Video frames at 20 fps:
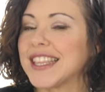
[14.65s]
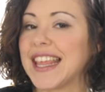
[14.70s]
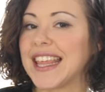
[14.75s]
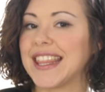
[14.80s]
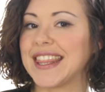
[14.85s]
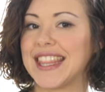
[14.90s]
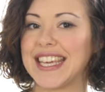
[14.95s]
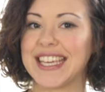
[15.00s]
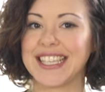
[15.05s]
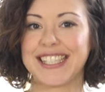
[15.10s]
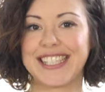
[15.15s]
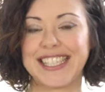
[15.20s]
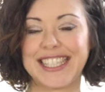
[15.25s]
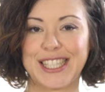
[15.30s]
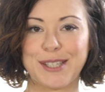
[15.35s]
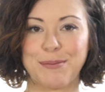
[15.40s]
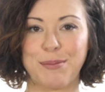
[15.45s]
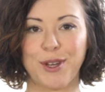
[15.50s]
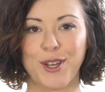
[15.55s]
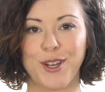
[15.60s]
Then this
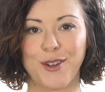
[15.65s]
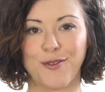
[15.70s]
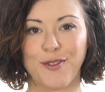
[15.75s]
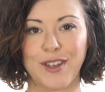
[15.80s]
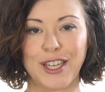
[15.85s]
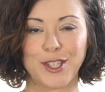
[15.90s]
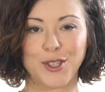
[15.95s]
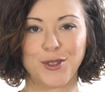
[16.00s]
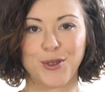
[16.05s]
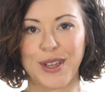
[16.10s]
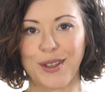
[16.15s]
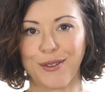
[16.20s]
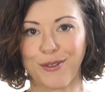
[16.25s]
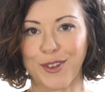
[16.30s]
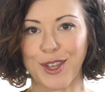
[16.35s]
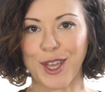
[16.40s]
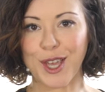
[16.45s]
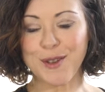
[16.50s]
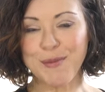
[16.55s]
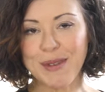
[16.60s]
is the perfect treat
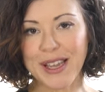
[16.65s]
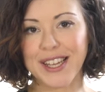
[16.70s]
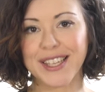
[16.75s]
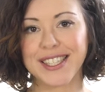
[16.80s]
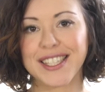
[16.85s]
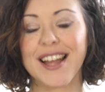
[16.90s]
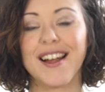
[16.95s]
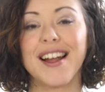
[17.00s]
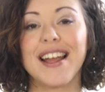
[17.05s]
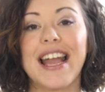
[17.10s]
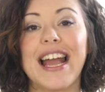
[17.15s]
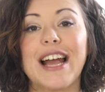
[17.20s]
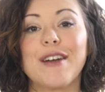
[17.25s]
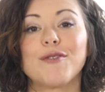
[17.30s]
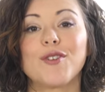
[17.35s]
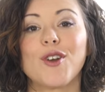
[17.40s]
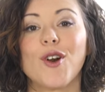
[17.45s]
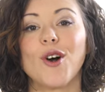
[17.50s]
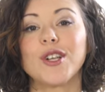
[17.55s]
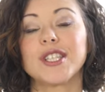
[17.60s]
for you because I
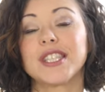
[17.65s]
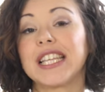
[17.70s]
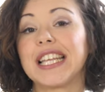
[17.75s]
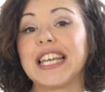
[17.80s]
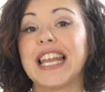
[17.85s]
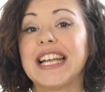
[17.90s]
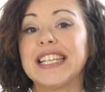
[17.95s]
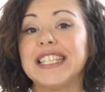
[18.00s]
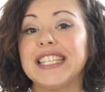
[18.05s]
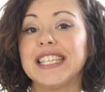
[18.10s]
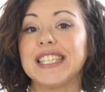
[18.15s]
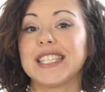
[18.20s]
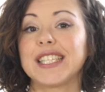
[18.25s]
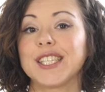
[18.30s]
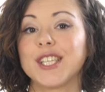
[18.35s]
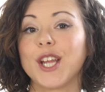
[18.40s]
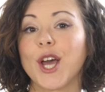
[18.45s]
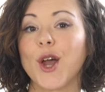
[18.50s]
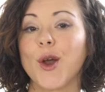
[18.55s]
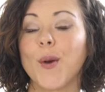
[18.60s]
have got the Let It
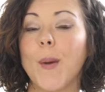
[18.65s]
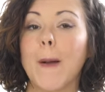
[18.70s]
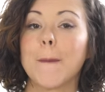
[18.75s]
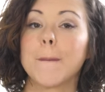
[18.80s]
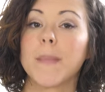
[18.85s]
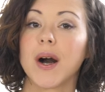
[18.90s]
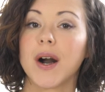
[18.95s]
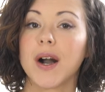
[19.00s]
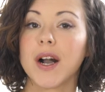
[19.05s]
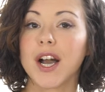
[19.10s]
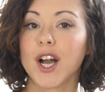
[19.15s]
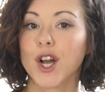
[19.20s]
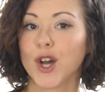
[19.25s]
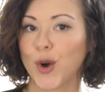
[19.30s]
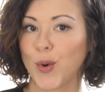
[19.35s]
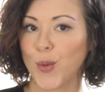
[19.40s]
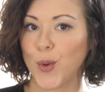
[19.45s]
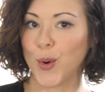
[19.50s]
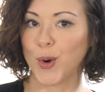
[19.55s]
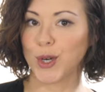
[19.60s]
Snow Pug
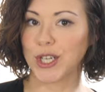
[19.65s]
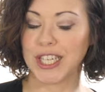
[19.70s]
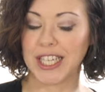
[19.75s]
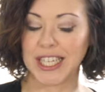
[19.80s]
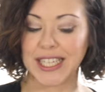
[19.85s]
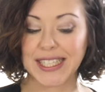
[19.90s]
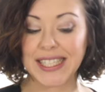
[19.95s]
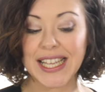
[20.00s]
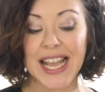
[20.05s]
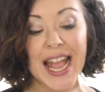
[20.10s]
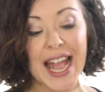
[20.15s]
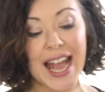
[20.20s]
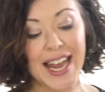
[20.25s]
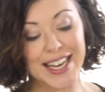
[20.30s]
Coordinates.